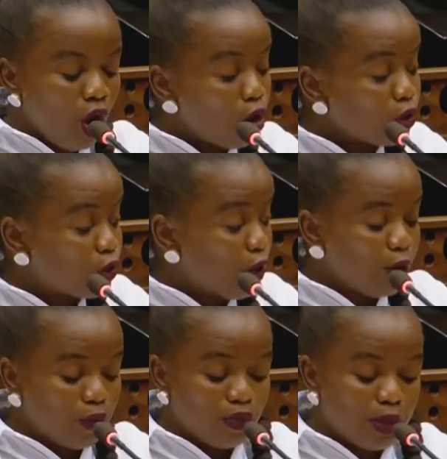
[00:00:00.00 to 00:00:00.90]

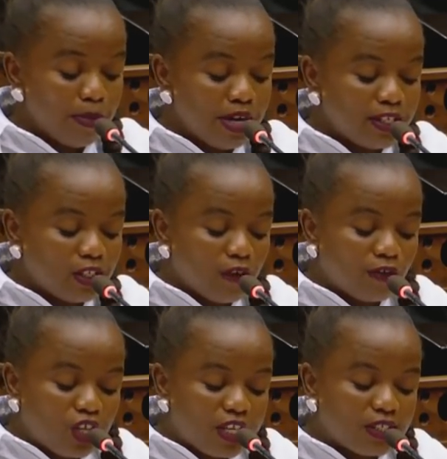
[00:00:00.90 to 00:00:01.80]
Also, the Minister
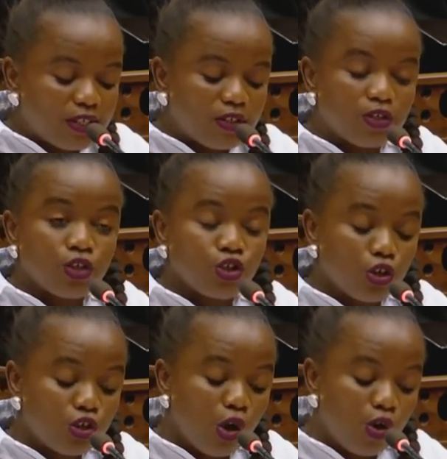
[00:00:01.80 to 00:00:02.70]
of Justice
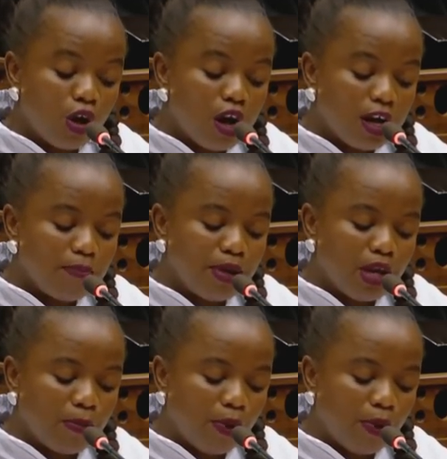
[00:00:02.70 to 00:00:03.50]
should no longer be